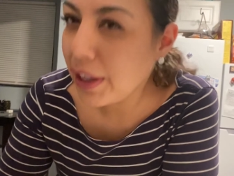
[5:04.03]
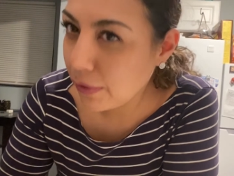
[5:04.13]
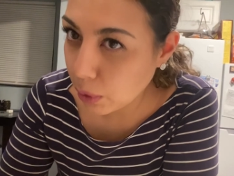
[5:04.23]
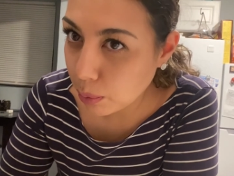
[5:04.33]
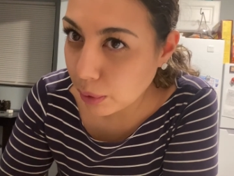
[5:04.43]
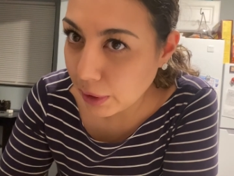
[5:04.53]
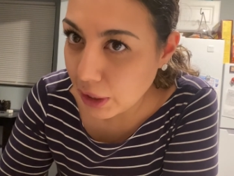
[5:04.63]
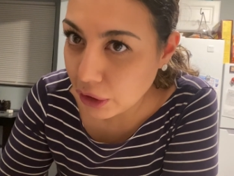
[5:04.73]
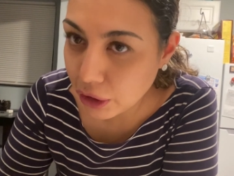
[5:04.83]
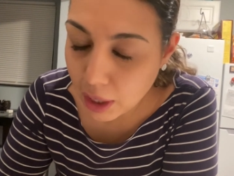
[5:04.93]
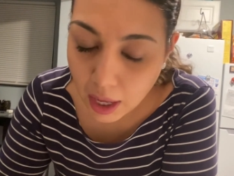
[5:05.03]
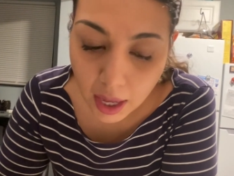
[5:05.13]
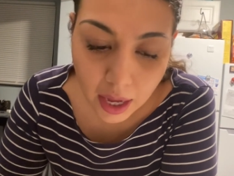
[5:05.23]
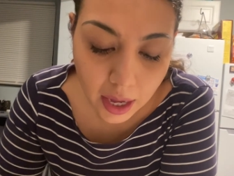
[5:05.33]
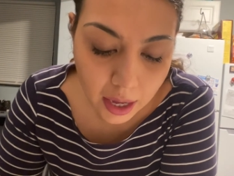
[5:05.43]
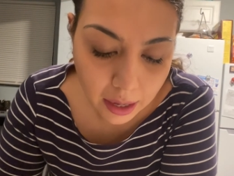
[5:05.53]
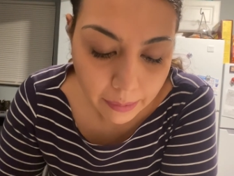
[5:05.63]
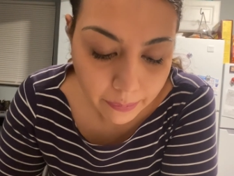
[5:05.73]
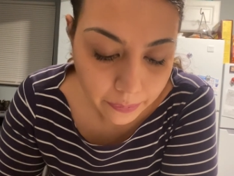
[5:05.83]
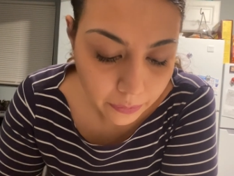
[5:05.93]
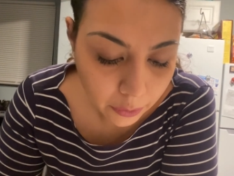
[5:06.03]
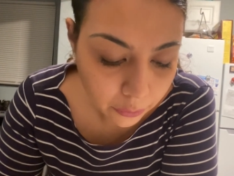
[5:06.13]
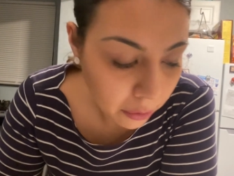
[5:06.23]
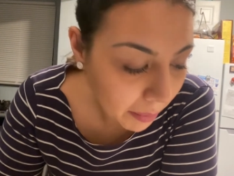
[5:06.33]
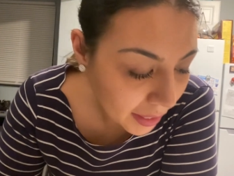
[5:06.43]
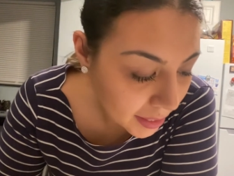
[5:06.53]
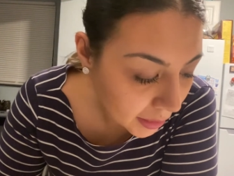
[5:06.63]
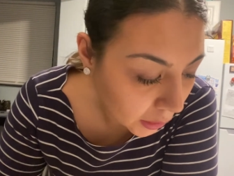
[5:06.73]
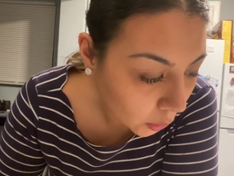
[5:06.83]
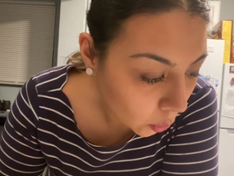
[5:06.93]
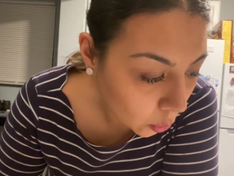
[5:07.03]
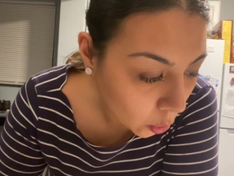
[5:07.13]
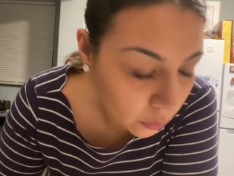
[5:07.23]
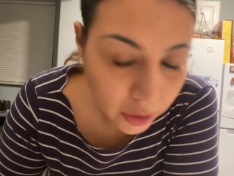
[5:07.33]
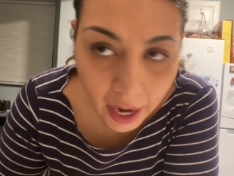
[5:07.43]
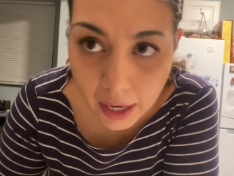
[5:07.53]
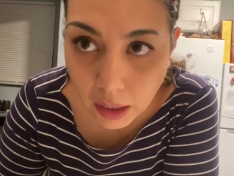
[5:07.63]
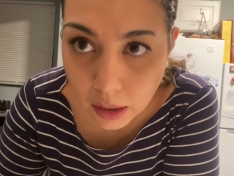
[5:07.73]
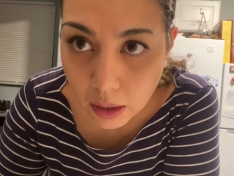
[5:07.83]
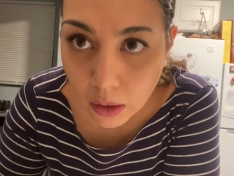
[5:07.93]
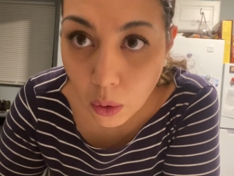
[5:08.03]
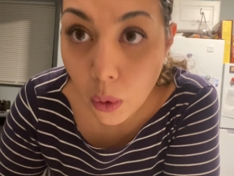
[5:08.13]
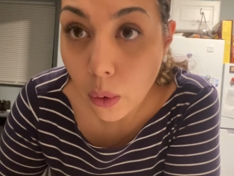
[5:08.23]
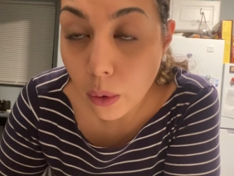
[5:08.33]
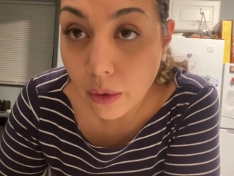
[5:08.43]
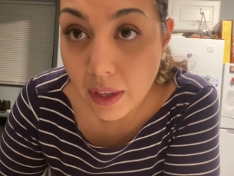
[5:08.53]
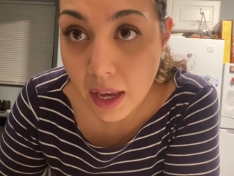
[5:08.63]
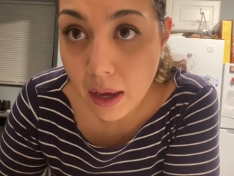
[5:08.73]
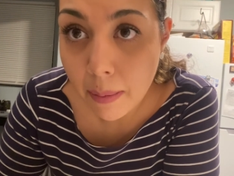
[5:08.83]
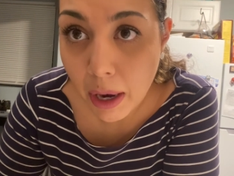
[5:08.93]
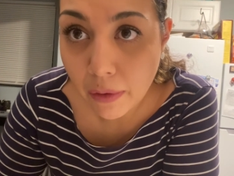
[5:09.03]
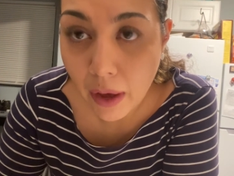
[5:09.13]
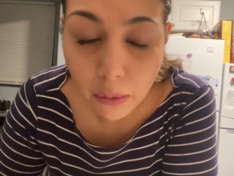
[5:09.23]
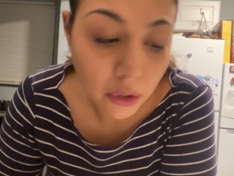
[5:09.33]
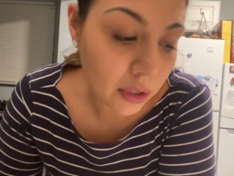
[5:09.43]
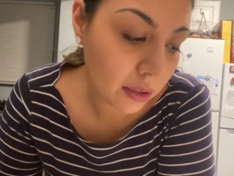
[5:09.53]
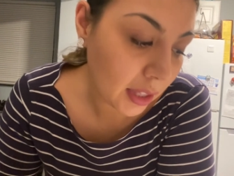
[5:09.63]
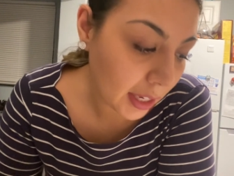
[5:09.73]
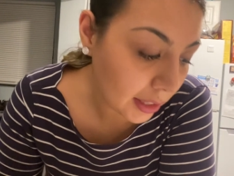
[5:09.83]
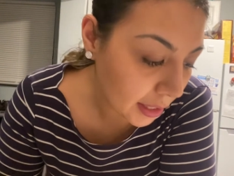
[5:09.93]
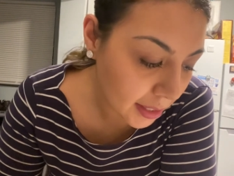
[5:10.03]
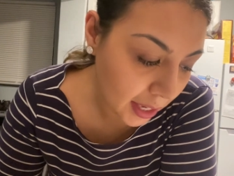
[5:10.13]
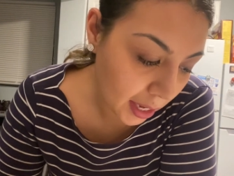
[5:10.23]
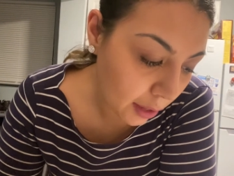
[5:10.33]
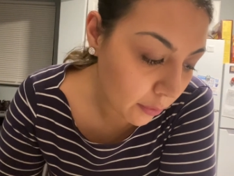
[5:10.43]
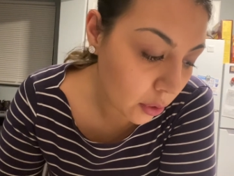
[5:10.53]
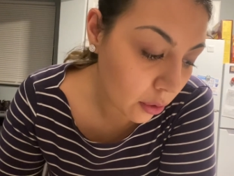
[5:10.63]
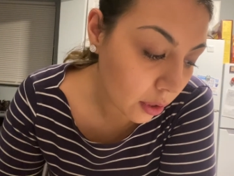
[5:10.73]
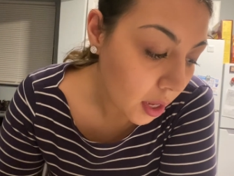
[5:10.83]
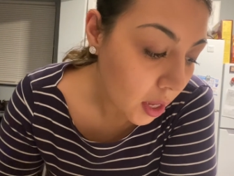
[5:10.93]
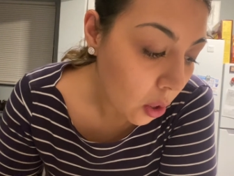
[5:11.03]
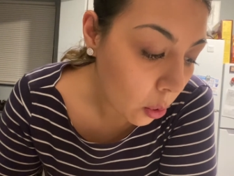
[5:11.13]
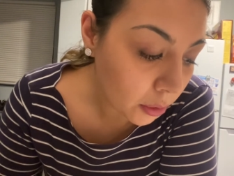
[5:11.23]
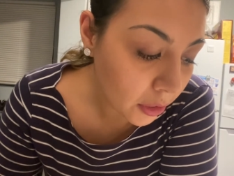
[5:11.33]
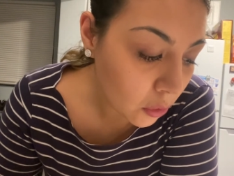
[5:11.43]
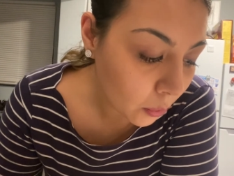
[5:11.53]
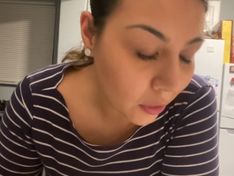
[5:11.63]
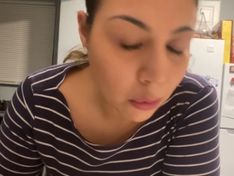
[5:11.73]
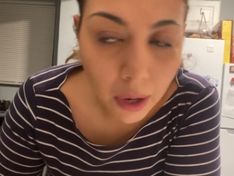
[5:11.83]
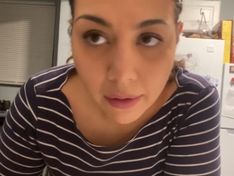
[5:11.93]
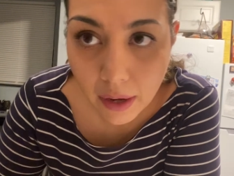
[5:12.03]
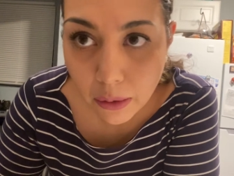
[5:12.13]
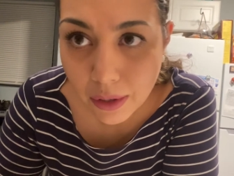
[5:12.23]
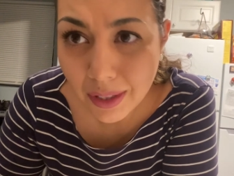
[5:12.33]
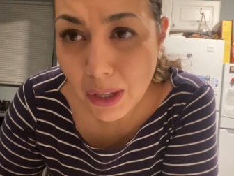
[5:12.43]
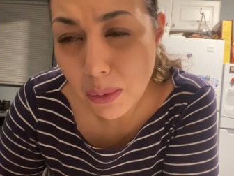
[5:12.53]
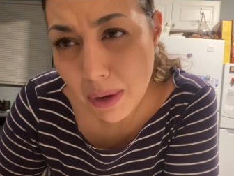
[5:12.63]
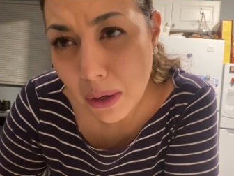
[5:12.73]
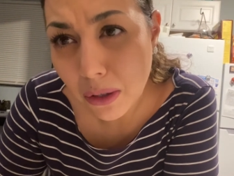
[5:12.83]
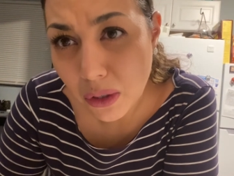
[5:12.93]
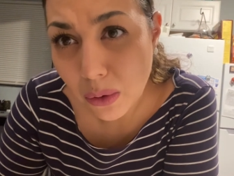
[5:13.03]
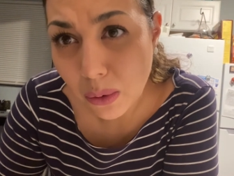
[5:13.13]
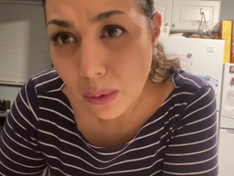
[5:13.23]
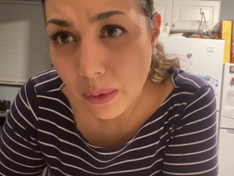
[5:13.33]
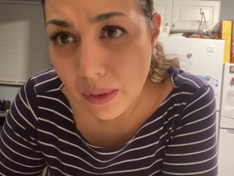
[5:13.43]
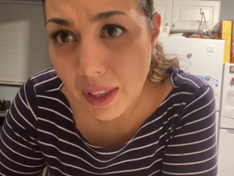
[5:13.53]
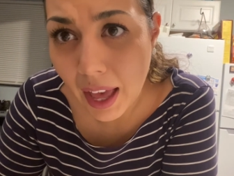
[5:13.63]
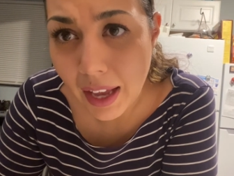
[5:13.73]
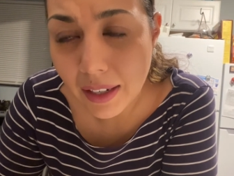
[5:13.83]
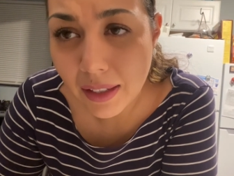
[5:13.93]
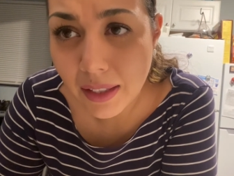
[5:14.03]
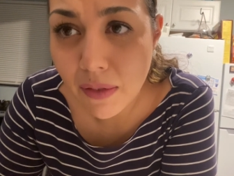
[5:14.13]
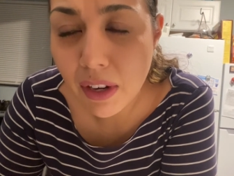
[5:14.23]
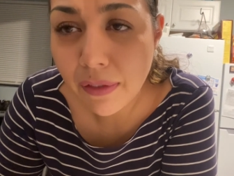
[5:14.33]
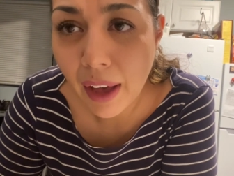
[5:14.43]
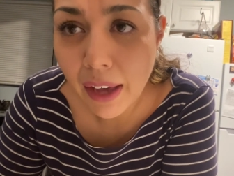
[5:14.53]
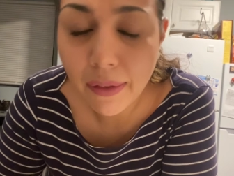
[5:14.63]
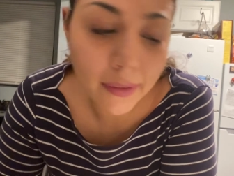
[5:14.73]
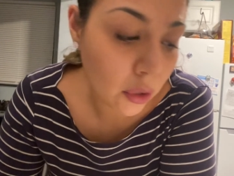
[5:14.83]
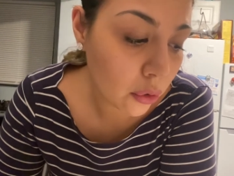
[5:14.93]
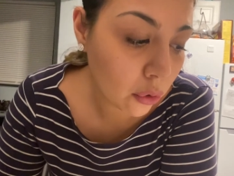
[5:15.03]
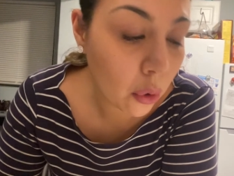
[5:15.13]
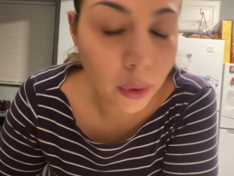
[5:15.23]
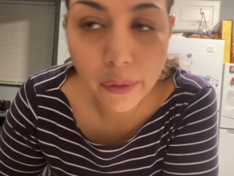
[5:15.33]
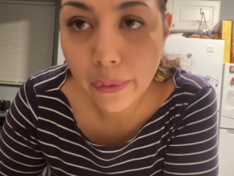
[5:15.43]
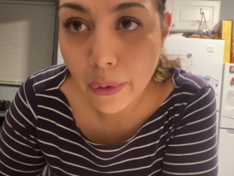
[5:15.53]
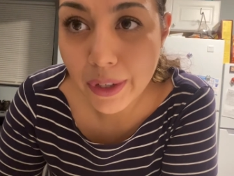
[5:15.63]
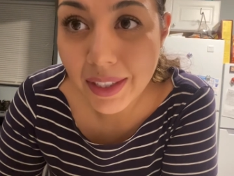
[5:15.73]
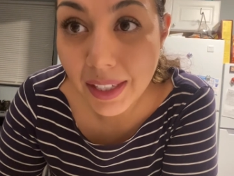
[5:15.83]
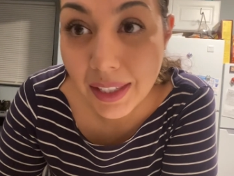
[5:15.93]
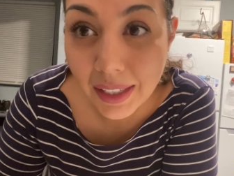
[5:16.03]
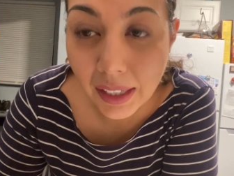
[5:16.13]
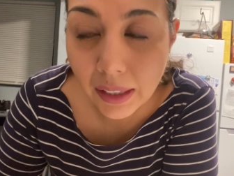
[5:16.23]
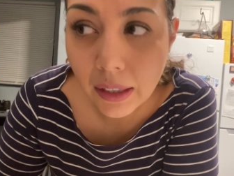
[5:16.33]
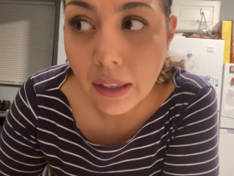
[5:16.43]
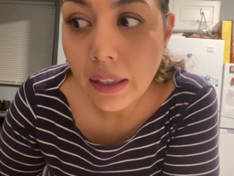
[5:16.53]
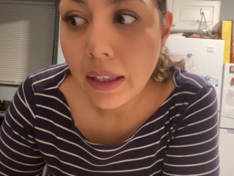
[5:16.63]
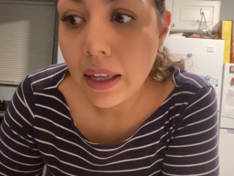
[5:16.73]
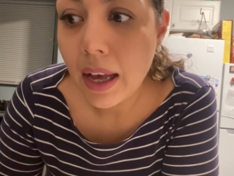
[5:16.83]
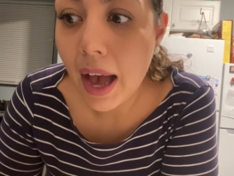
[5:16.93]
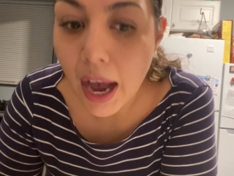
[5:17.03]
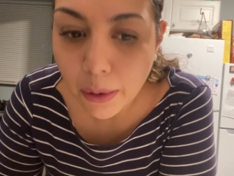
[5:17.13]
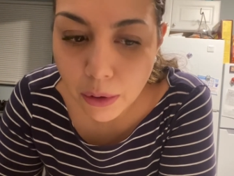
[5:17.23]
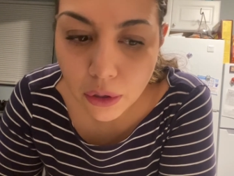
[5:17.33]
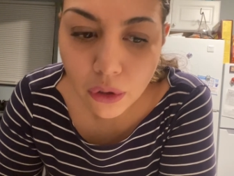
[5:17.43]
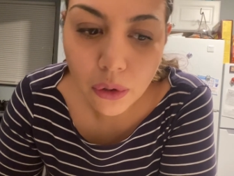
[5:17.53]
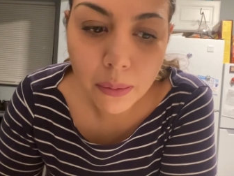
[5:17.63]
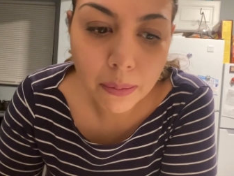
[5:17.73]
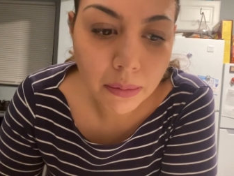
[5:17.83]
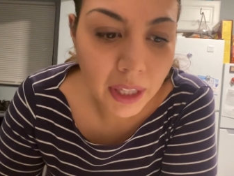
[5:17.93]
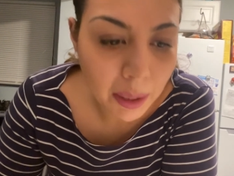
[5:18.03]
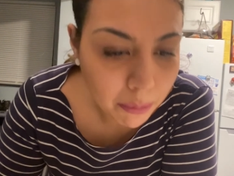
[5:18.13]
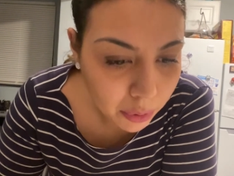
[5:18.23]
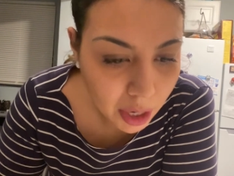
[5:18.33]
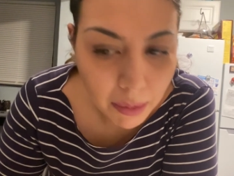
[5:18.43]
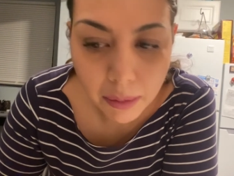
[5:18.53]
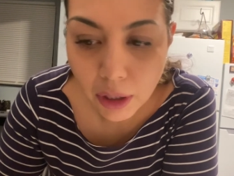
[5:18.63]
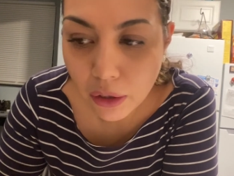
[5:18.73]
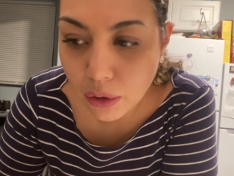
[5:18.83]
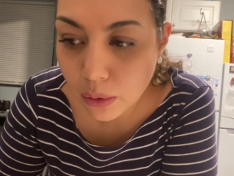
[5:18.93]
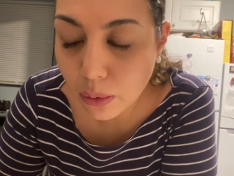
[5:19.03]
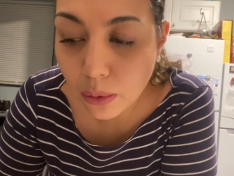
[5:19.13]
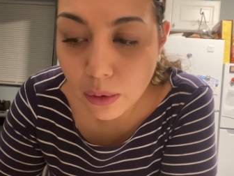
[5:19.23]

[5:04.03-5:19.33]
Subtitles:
your pouliche fermenting overnight, or the amount of hours. Like, let's say if you're only doing 12 hours, then you better do that 75. If you're going for 16 hours, you can probably do